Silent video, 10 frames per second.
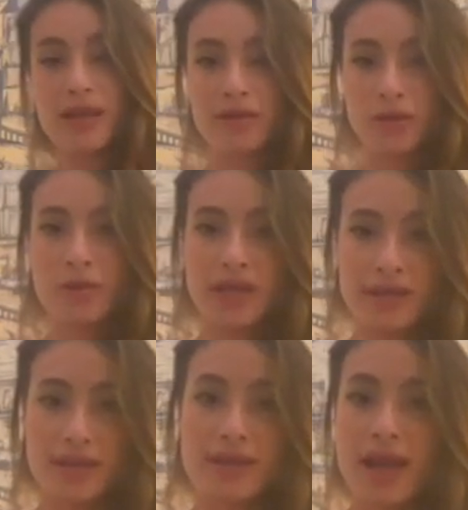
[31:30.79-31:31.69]
bit,
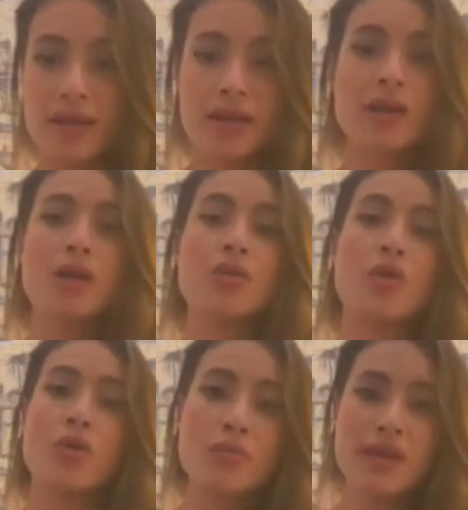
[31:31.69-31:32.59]
and then you
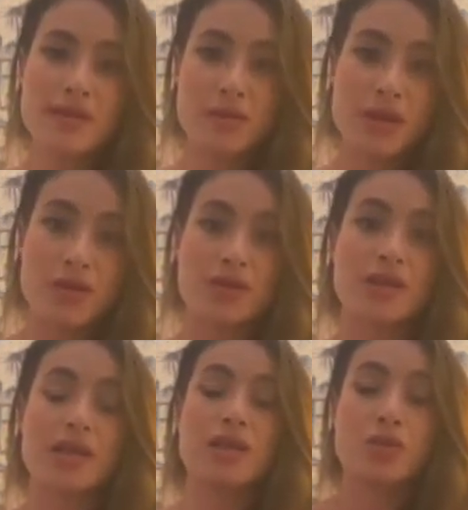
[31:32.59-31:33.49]
commit because
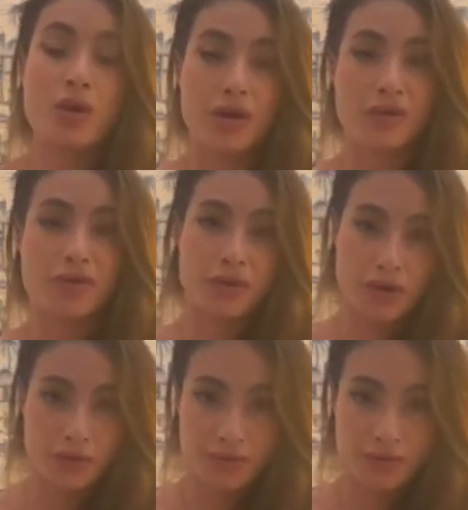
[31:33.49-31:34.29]
it works for you.